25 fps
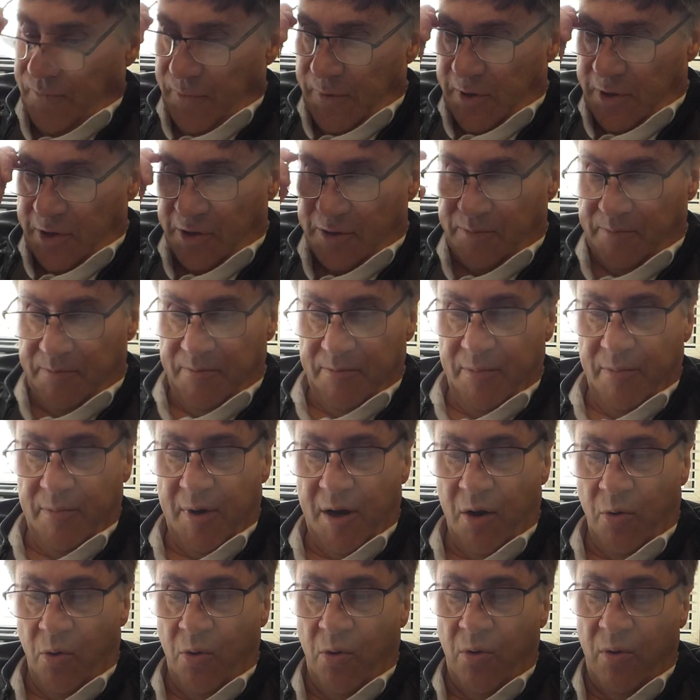Just
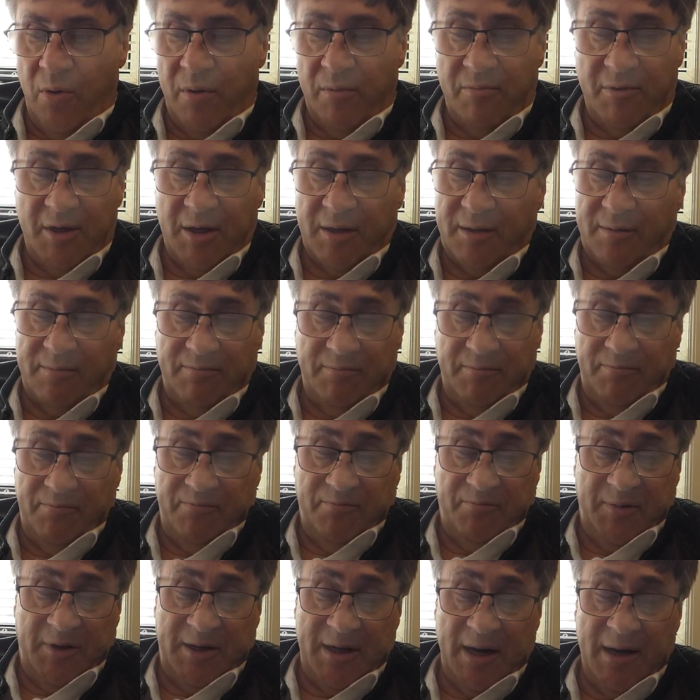
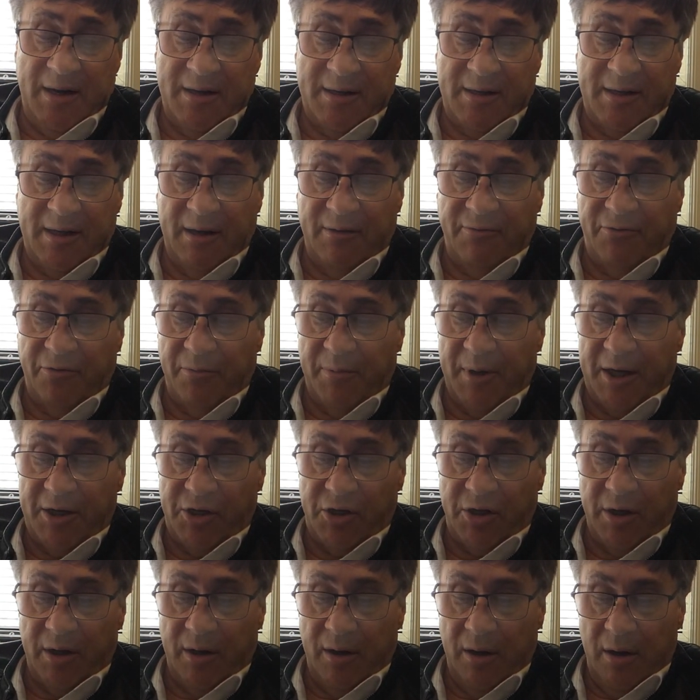send us the
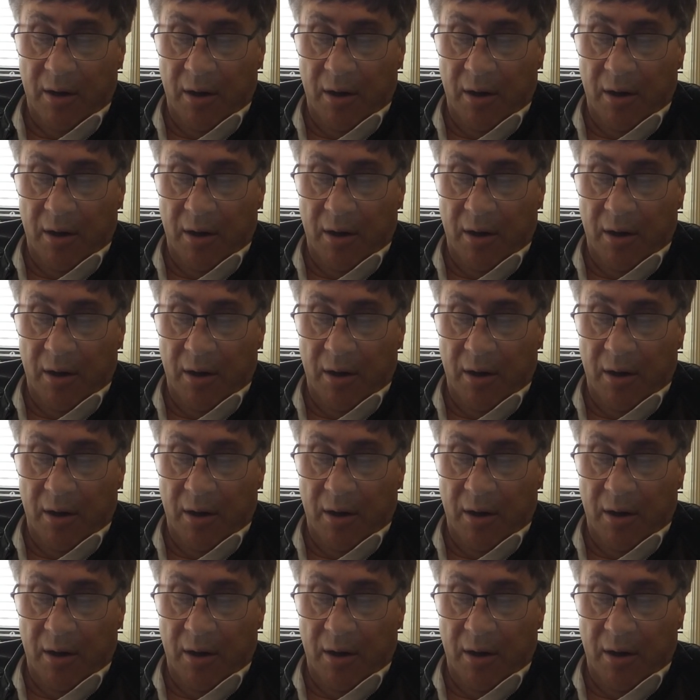information.